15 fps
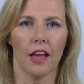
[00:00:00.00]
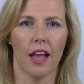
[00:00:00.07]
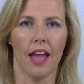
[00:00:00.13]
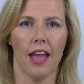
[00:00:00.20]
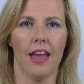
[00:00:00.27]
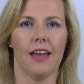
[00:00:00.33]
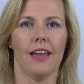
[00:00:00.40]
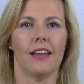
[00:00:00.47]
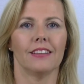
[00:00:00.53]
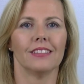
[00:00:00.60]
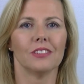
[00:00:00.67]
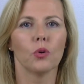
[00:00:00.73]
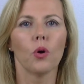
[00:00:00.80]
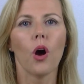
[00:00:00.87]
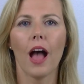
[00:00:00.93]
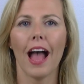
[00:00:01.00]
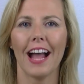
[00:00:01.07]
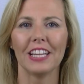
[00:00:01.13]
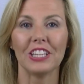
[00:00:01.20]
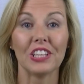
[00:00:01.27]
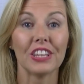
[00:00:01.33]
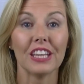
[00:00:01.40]
and how
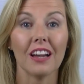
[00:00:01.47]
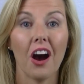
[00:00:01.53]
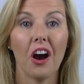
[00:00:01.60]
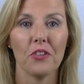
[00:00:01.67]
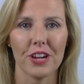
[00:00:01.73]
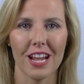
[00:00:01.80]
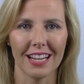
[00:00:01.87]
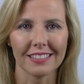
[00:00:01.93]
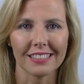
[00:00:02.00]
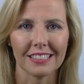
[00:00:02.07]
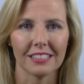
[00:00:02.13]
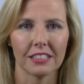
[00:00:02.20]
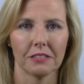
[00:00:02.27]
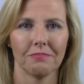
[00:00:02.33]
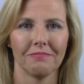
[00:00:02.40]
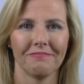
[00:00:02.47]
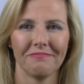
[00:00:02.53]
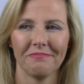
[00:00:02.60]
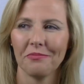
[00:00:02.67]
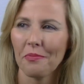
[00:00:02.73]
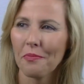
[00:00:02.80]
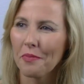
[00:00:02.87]
do you think I reacted?
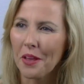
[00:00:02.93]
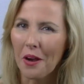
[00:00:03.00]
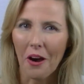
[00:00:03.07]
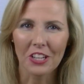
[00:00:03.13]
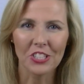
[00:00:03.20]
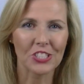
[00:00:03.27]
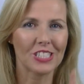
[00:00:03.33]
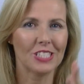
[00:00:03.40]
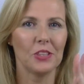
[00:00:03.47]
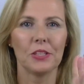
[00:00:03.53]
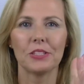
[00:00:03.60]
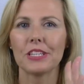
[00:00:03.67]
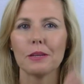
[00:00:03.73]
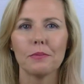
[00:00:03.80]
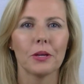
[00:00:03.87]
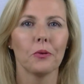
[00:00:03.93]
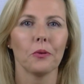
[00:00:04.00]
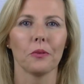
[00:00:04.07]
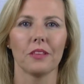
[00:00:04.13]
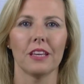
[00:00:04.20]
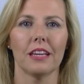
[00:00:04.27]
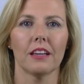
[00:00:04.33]
I just did the typical
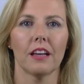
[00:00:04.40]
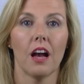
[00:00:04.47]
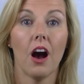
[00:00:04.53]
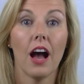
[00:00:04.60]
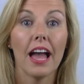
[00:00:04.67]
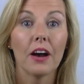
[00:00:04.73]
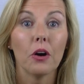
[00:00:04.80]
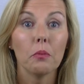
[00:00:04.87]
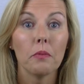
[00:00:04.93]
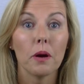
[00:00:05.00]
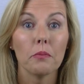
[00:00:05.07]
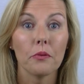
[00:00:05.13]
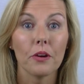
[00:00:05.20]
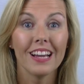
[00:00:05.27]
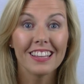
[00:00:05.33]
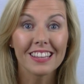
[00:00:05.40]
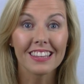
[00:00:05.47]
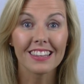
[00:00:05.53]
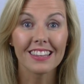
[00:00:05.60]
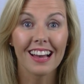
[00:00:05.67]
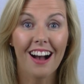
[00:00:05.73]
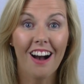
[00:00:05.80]
thing. I held my breath,
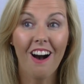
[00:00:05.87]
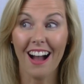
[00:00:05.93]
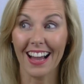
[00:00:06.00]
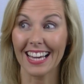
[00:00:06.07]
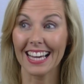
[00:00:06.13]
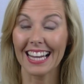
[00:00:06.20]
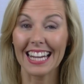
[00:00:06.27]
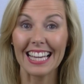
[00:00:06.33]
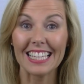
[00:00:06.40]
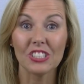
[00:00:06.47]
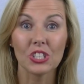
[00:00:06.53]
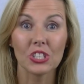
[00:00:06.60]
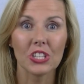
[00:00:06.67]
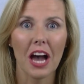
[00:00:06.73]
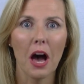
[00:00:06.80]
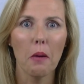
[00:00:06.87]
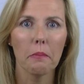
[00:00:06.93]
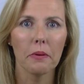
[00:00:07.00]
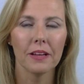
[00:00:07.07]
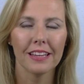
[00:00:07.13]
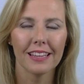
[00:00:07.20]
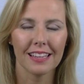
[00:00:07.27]
I clenched up,
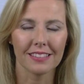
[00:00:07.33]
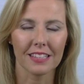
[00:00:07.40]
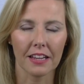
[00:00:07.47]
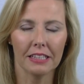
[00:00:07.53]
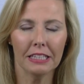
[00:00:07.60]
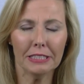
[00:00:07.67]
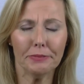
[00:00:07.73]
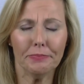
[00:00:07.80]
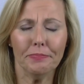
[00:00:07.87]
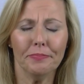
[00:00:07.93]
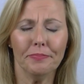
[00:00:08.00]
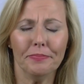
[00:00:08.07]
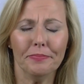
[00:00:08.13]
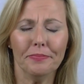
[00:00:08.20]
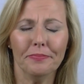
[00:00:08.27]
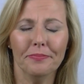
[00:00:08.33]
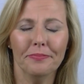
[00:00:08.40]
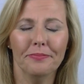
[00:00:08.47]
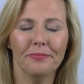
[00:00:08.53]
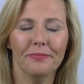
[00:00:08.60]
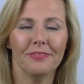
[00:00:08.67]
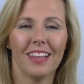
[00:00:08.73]
it's like
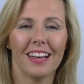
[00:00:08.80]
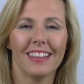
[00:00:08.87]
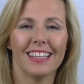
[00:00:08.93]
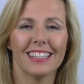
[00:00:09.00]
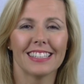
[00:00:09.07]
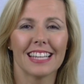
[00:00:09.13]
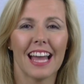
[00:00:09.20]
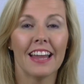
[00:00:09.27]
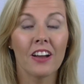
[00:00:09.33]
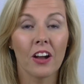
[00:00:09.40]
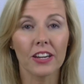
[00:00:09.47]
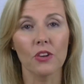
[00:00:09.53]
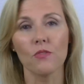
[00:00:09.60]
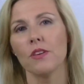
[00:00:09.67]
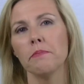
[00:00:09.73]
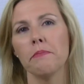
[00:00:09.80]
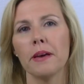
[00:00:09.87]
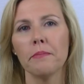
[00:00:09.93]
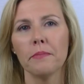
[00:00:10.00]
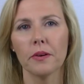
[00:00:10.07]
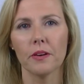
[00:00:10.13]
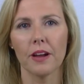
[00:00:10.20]
this, and I can
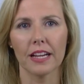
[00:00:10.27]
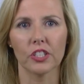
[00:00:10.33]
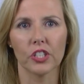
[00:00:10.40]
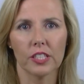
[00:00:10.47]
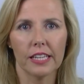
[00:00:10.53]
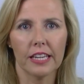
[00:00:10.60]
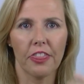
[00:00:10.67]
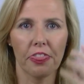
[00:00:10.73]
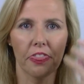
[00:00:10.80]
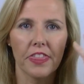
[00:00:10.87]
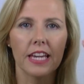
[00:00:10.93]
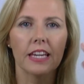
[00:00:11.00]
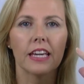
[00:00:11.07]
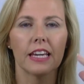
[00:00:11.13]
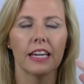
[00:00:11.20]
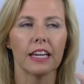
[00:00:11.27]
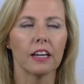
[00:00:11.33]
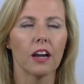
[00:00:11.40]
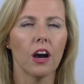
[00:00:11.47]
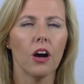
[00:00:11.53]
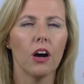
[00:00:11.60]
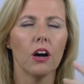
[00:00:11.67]
remember actually thinking,
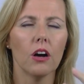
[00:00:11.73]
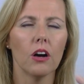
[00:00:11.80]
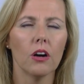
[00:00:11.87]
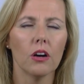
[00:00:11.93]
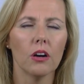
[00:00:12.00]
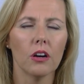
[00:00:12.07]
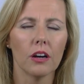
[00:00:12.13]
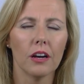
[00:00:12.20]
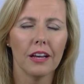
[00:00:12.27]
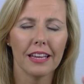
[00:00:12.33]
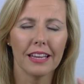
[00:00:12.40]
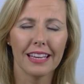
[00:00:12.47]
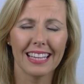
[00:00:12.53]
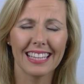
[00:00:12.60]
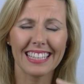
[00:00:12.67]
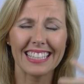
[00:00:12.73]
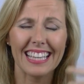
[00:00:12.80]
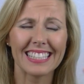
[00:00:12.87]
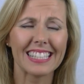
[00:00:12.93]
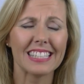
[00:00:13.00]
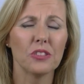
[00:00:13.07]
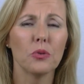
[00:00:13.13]
oh,
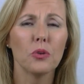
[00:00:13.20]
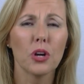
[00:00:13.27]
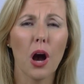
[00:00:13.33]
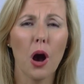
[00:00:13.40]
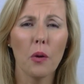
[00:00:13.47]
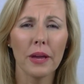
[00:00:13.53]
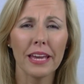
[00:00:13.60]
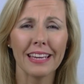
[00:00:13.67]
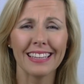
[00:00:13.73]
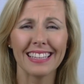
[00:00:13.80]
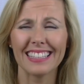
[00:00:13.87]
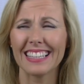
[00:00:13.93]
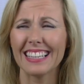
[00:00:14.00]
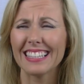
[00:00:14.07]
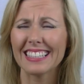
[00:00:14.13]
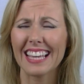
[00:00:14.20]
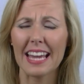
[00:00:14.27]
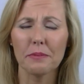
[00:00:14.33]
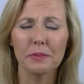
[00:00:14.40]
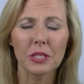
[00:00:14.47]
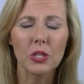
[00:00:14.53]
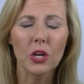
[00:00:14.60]
it's still going, it
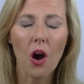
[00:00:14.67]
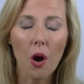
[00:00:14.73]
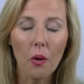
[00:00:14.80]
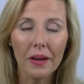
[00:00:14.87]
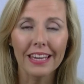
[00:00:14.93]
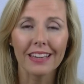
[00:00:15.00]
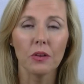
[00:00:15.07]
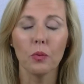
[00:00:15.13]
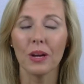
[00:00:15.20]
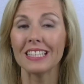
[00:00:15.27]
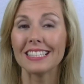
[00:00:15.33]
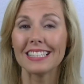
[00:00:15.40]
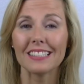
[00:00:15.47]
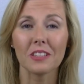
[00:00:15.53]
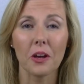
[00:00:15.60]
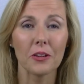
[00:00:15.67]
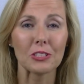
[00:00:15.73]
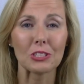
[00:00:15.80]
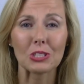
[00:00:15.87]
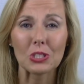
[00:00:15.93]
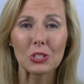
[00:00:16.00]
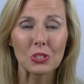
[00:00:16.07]
keeps going, when's this going
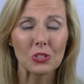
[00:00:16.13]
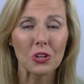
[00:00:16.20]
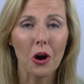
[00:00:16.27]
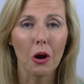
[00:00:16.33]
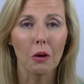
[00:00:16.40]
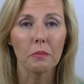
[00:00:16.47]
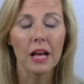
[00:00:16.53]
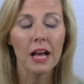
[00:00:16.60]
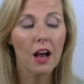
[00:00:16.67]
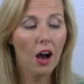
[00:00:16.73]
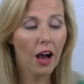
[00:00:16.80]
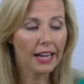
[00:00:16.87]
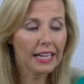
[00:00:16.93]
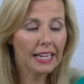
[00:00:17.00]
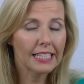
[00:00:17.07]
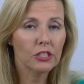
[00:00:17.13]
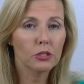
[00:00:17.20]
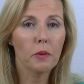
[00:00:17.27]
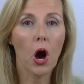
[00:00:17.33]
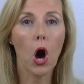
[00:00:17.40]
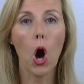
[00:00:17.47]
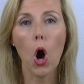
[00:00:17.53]
to stop? I clenched
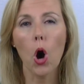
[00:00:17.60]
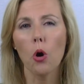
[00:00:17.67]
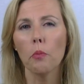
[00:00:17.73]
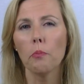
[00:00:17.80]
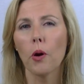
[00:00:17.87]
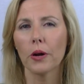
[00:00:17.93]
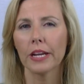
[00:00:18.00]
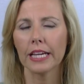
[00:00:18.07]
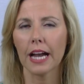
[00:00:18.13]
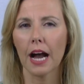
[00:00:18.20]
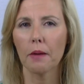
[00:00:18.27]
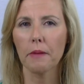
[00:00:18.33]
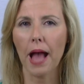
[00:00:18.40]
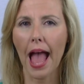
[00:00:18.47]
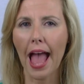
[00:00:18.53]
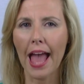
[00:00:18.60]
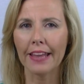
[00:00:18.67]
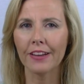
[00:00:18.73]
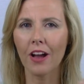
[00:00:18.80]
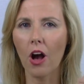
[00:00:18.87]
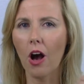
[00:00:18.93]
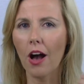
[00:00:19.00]
my whole body up
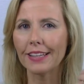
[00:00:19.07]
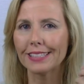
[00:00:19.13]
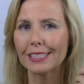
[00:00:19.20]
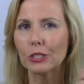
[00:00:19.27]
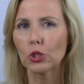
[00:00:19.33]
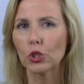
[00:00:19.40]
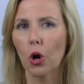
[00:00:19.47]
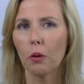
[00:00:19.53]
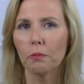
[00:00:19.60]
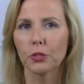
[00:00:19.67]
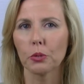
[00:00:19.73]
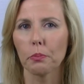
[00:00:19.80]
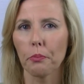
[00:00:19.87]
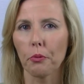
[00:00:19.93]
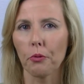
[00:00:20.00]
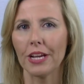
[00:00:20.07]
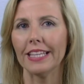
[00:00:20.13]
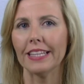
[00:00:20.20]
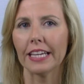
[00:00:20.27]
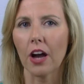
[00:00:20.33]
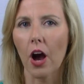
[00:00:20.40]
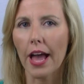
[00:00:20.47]
and I stopped
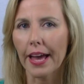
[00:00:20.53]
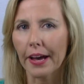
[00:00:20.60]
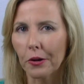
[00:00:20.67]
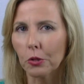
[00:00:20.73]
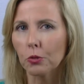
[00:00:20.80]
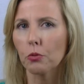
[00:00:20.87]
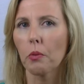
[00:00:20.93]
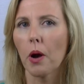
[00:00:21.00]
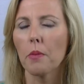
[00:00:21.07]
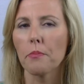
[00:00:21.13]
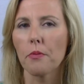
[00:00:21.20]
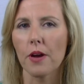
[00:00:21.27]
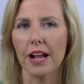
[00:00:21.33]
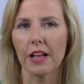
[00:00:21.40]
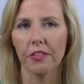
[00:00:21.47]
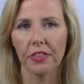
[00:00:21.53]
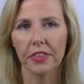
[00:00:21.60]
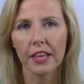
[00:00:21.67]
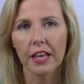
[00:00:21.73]
breathing. I held my breath.